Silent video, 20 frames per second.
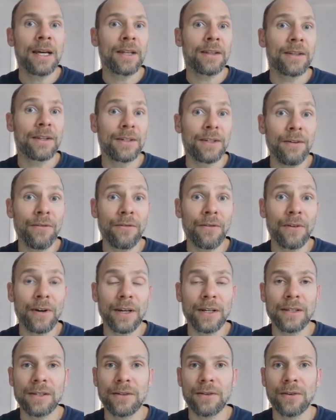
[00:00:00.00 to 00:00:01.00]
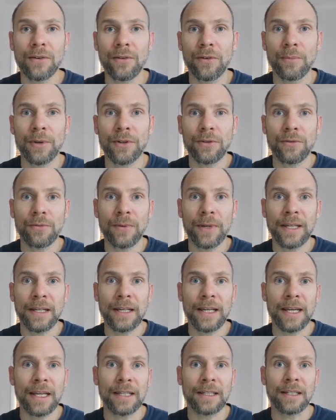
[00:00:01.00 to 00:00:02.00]
The difference though between
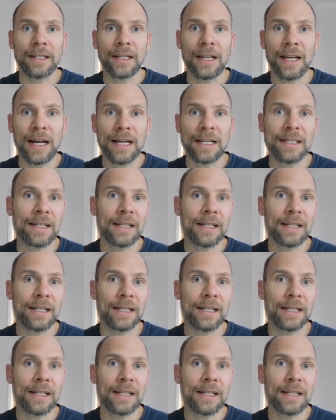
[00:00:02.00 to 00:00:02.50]
latent class